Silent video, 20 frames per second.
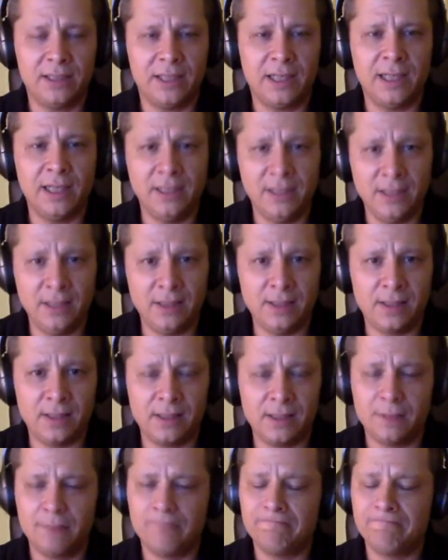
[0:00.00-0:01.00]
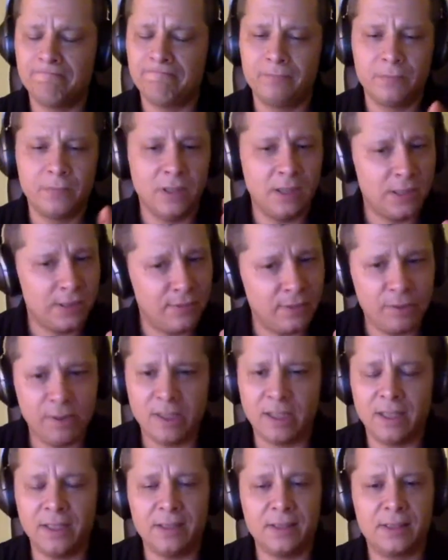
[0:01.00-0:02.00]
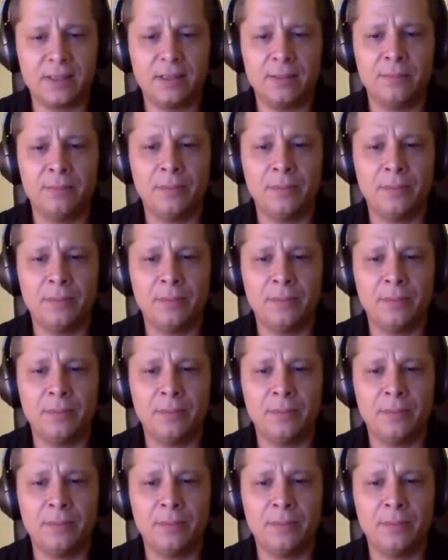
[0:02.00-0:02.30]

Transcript: Ideas, it's very nice,